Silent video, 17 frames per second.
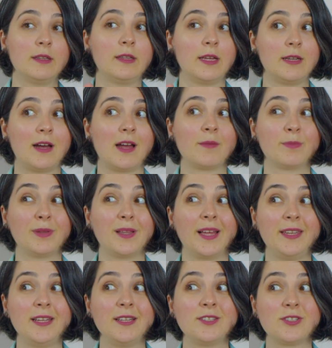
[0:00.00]
that I'm
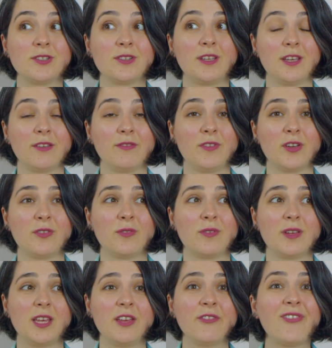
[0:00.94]
planning to give
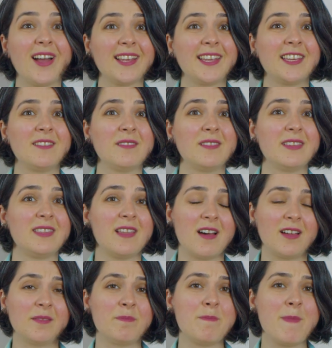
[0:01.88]
you. If I can
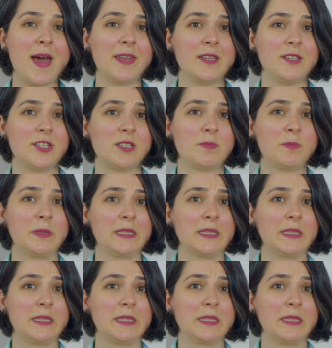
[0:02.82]
not manage it,